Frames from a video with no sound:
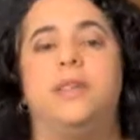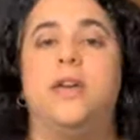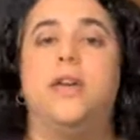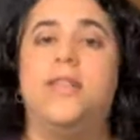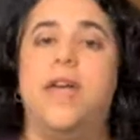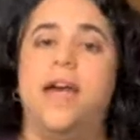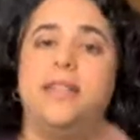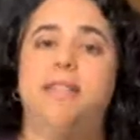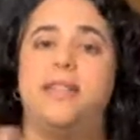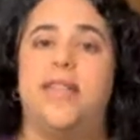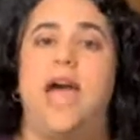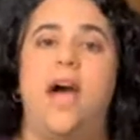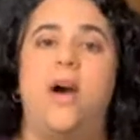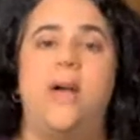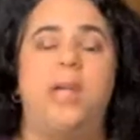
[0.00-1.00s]
So
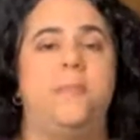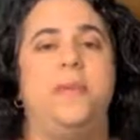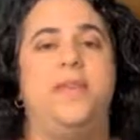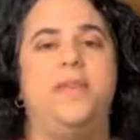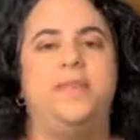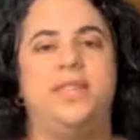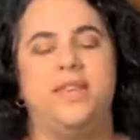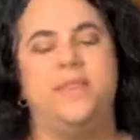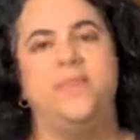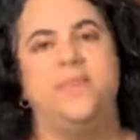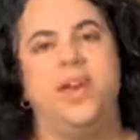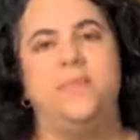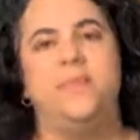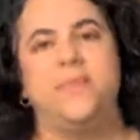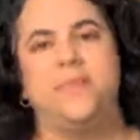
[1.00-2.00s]
that's how APQC
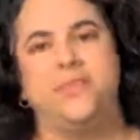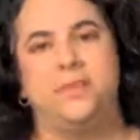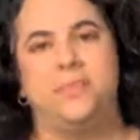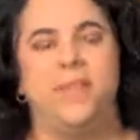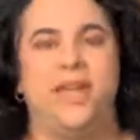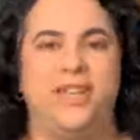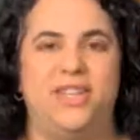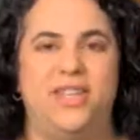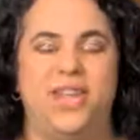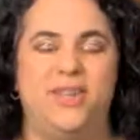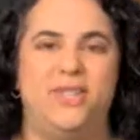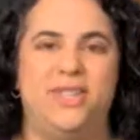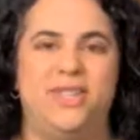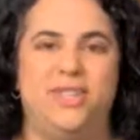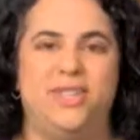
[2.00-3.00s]
frames our supply
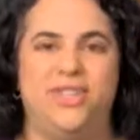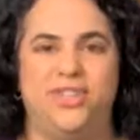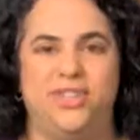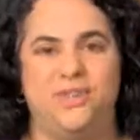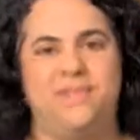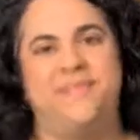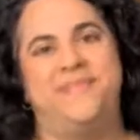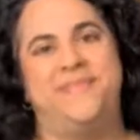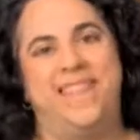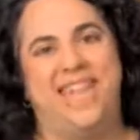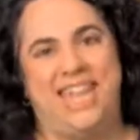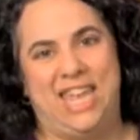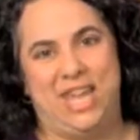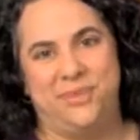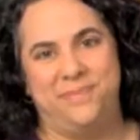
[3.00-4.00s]
chain research.
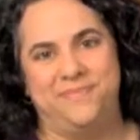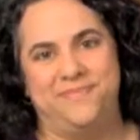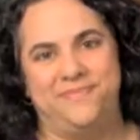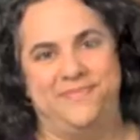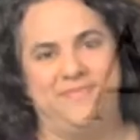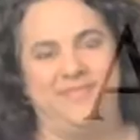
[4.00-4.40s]
Thank you.